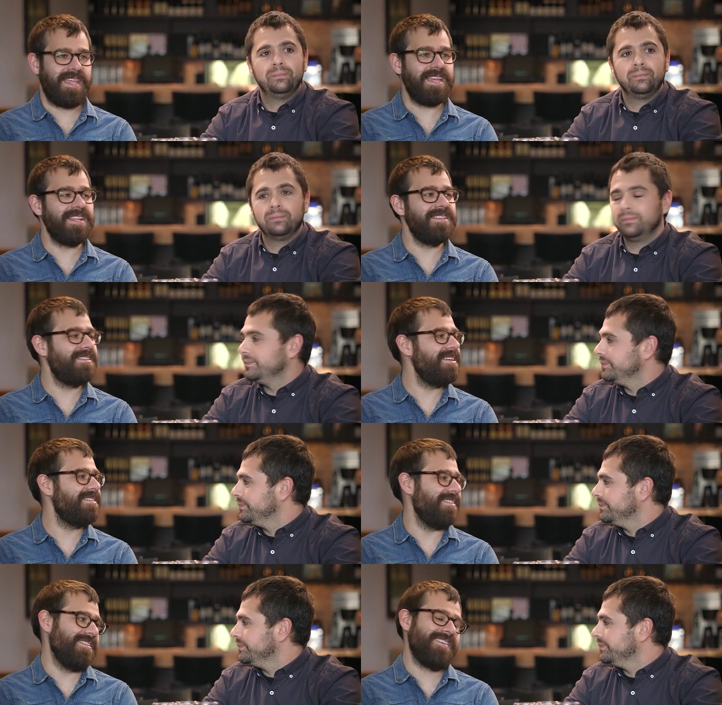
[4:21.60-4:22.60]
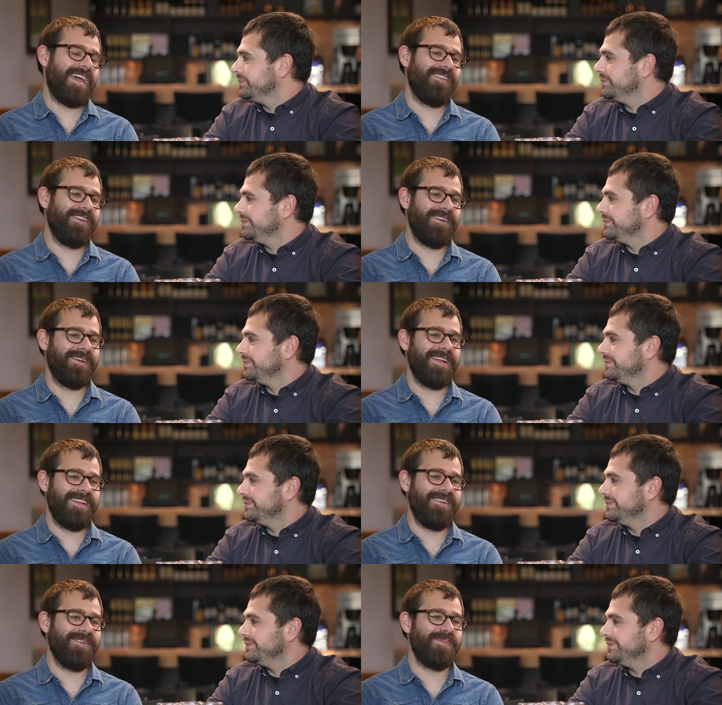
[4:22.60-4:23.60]
Speaker 1: The heated seats and the satellite
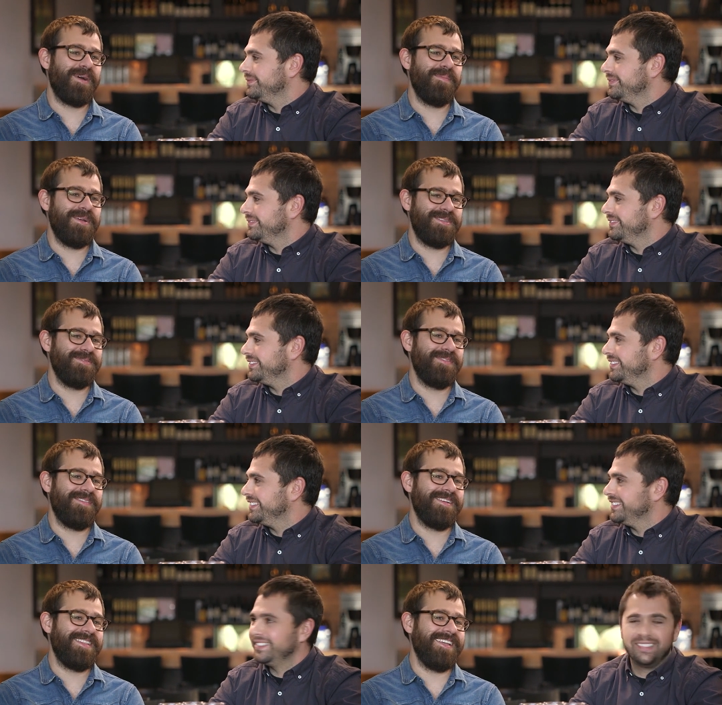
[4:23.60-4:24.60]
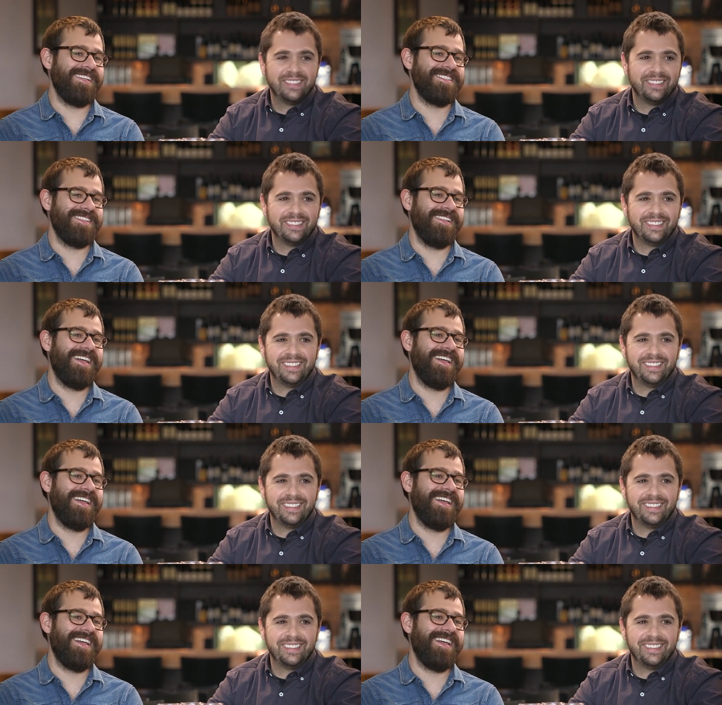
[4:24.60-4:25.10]
radio are probably my two favorite things in the